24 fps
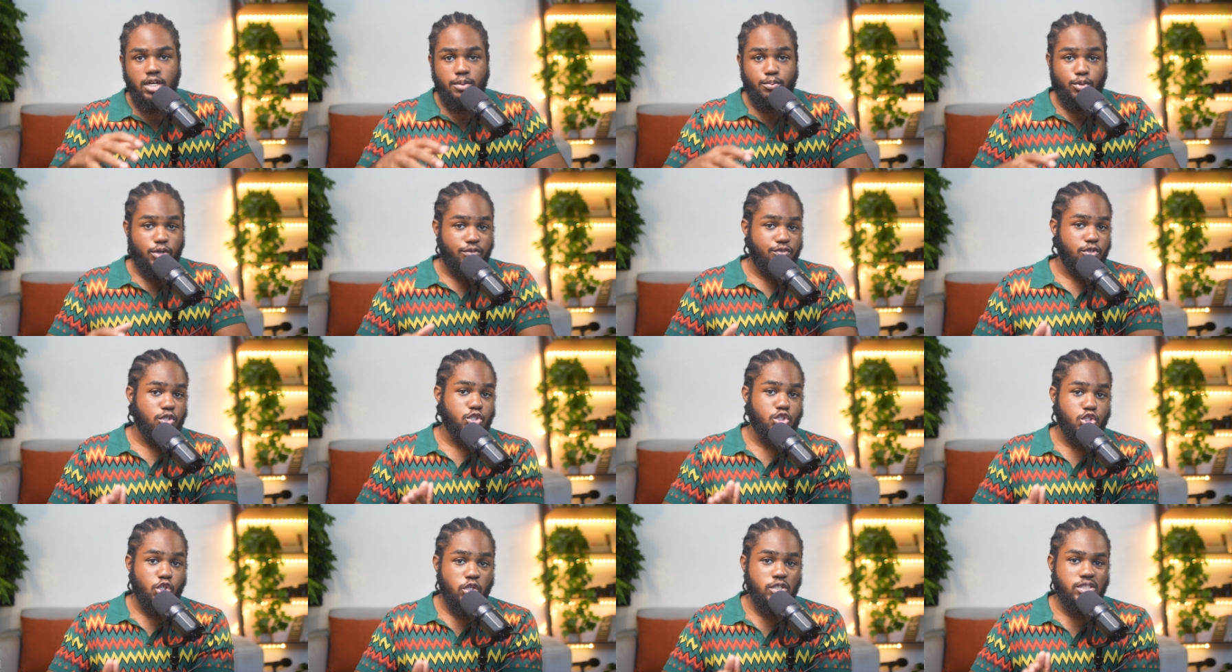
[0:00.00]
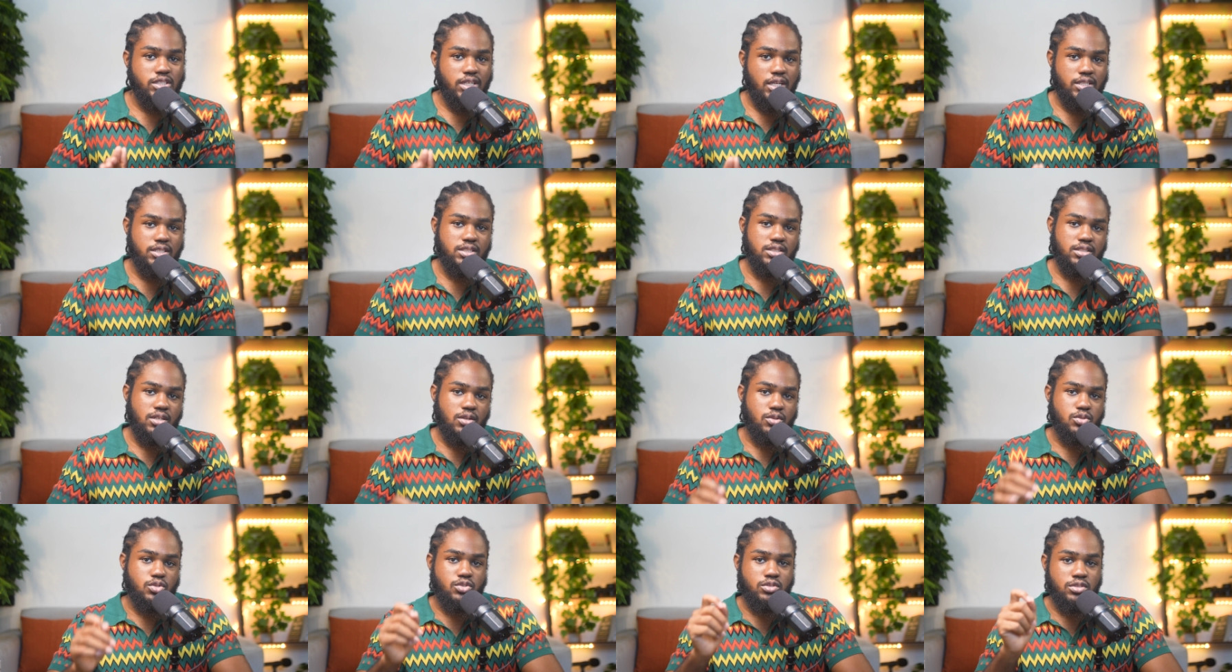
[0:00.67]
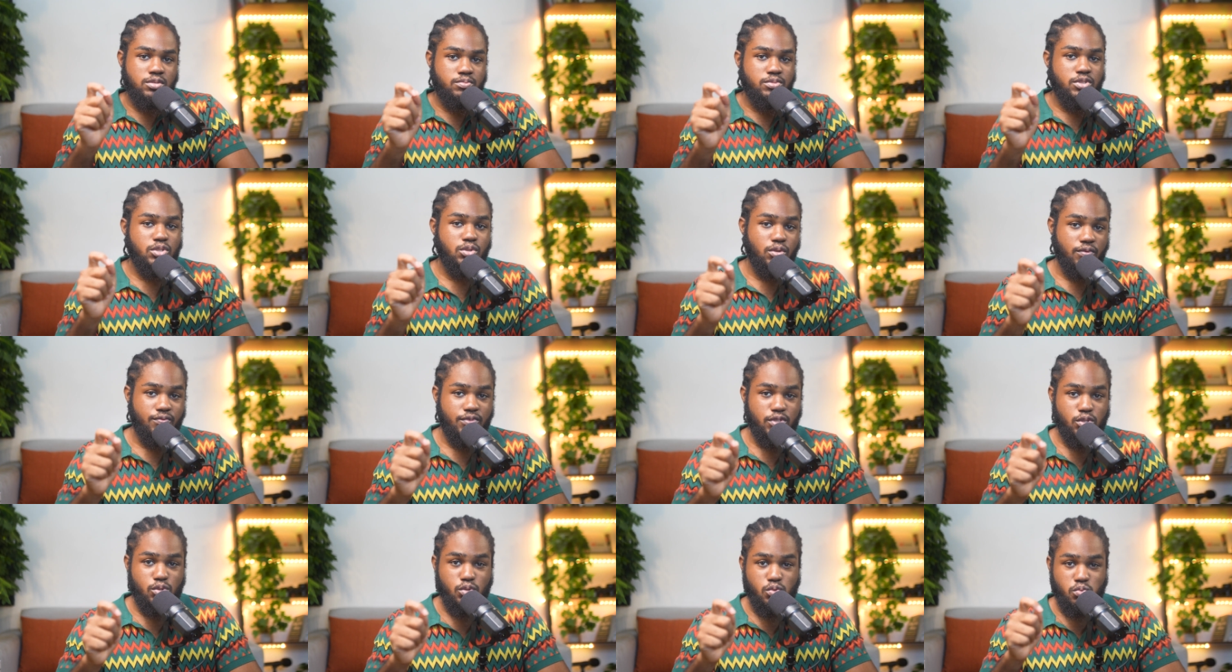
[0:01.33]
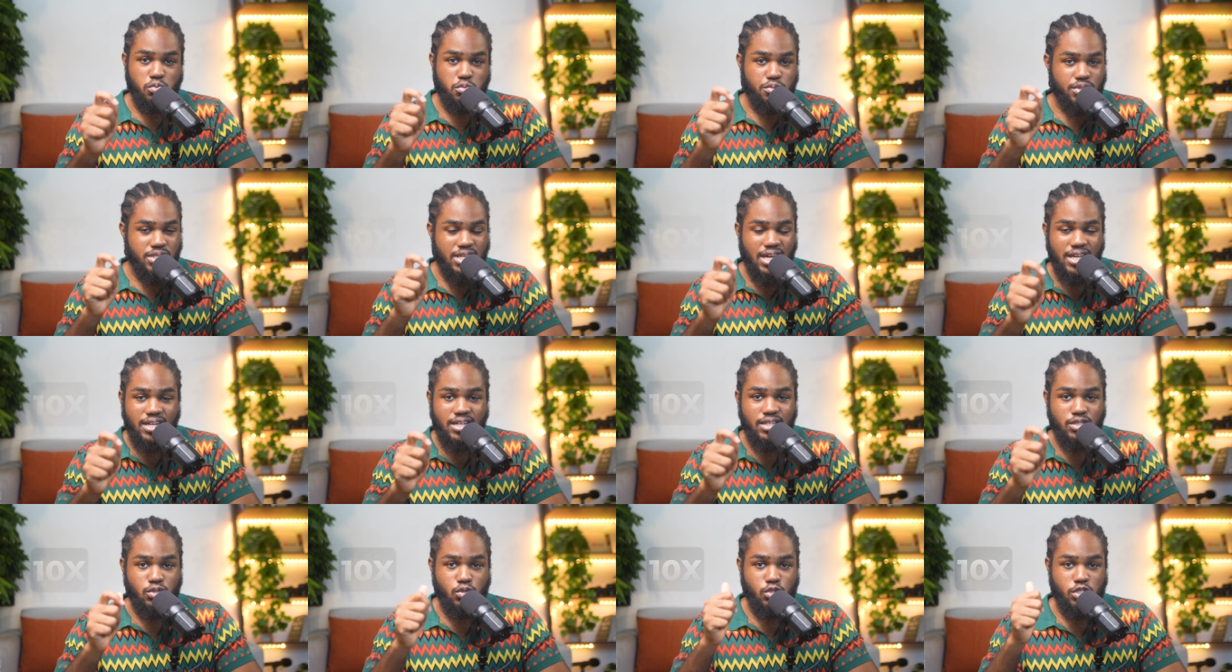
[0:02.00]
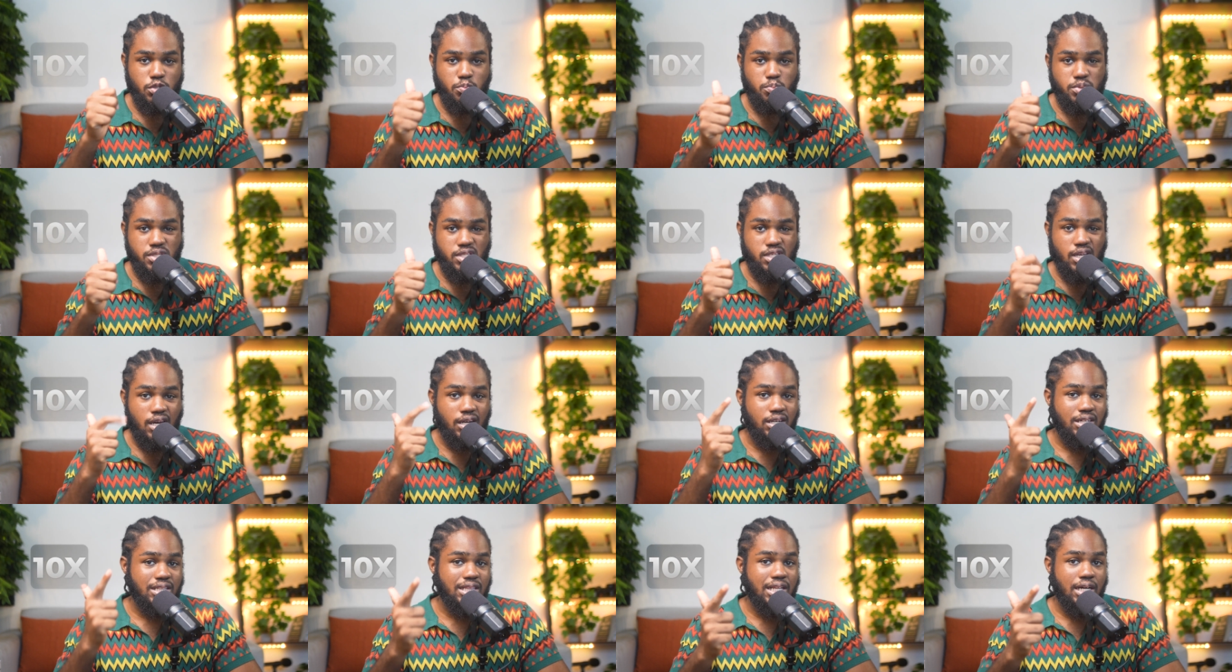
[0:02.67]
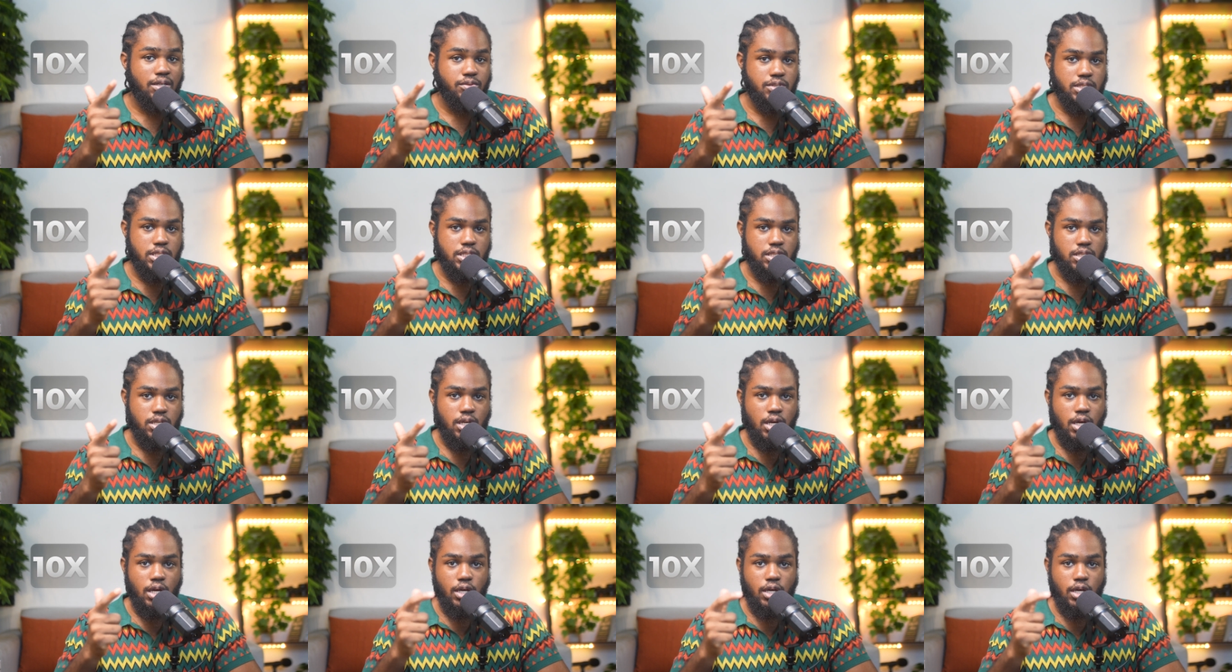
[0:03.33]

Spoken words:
But if you're just starting out, scripting your videos will 10x your speed and clarity.